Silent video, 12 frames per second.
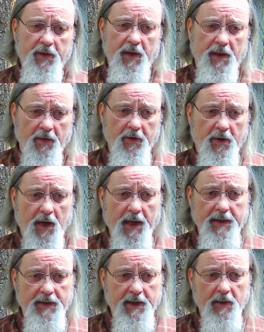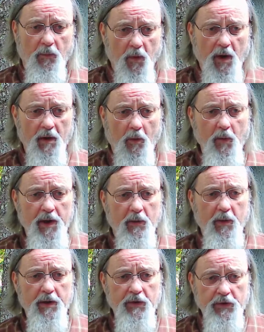another idea. What are we
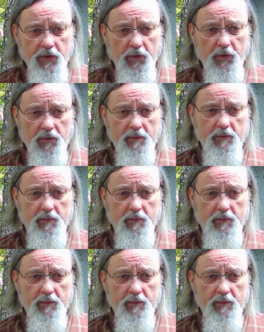going to do?